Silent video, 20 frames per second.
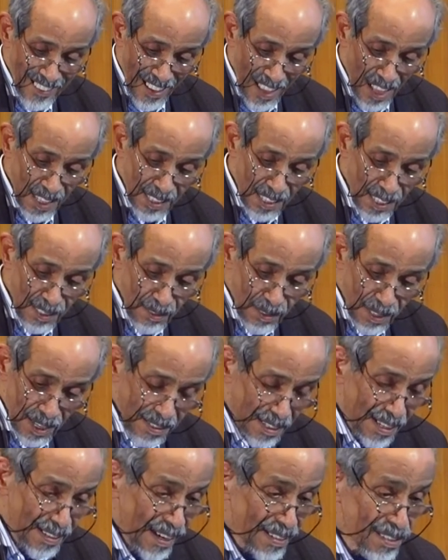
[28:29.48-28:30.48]
And that
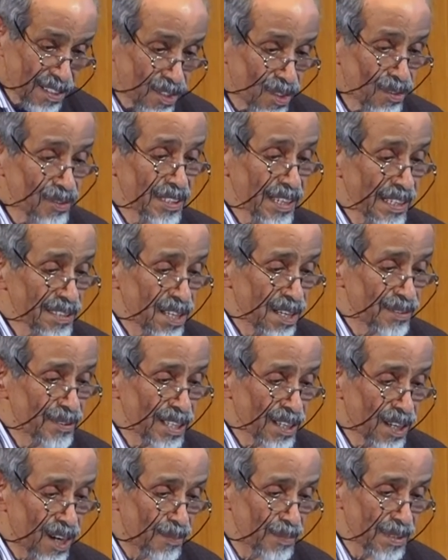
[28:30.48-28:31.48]
attitude was actually
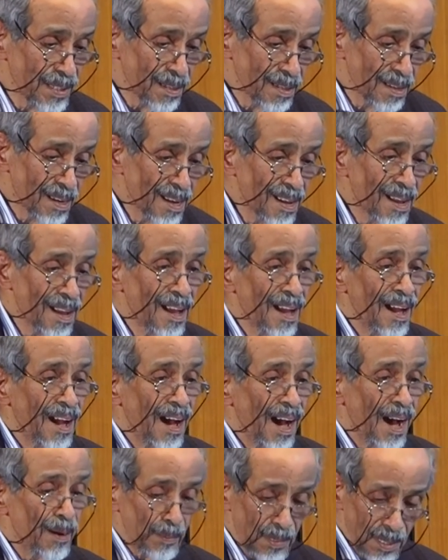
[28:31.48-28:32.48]
very common
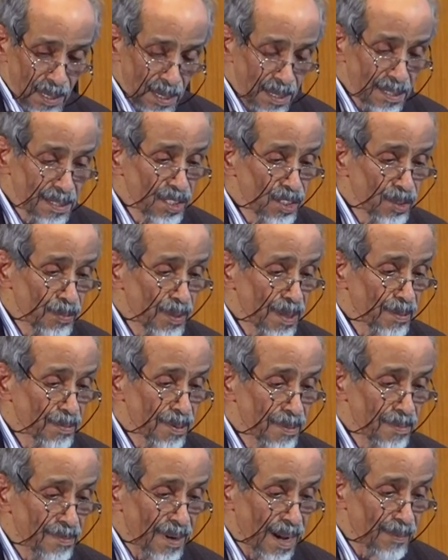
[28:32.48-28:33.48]
among these people,
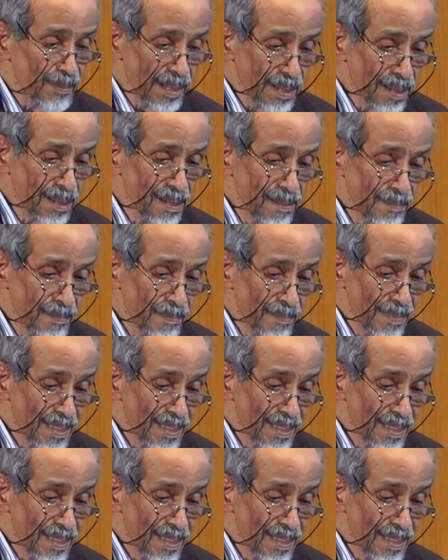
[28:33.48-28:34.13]
among